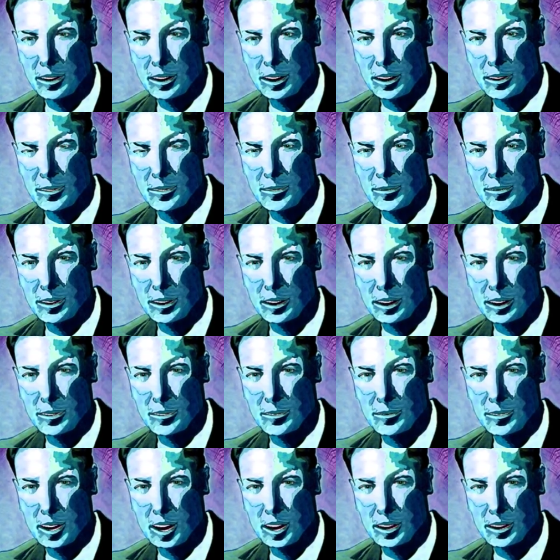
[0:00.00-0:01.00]
As
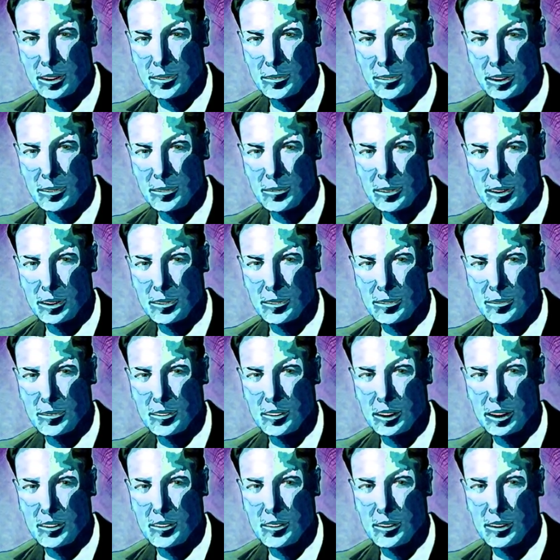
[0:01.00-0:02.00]
this one is the
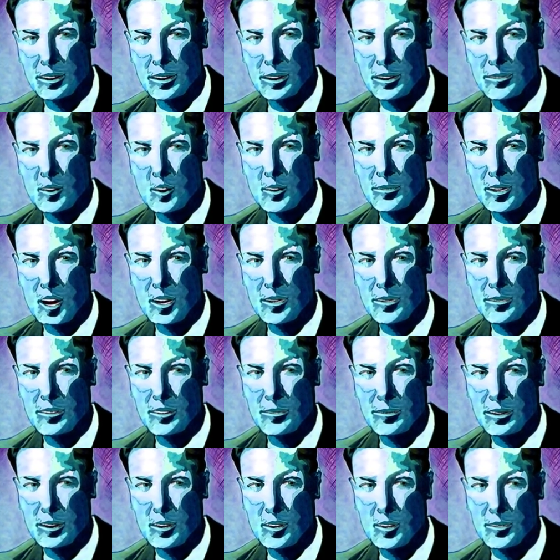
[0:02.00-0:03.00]
embodiment and
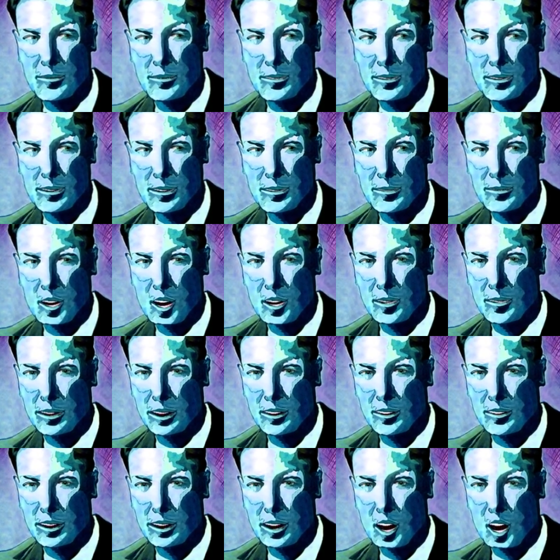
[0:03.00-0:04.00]
personification of
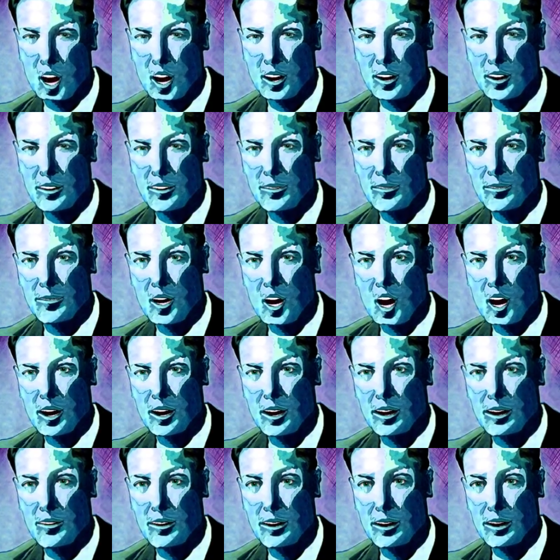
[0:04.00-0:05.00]
every noble
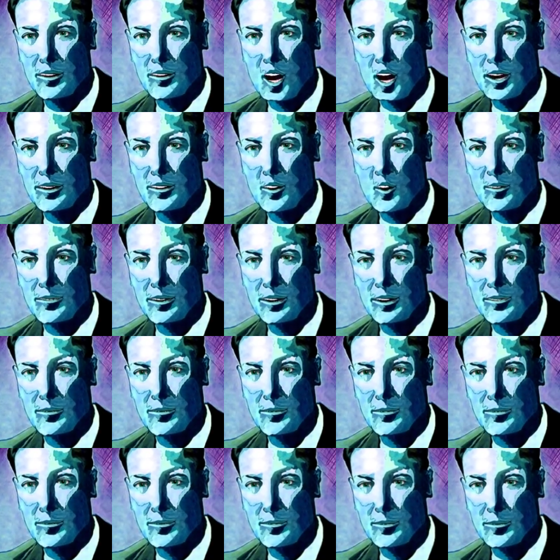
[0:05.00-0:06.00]
thought I've ever entertained.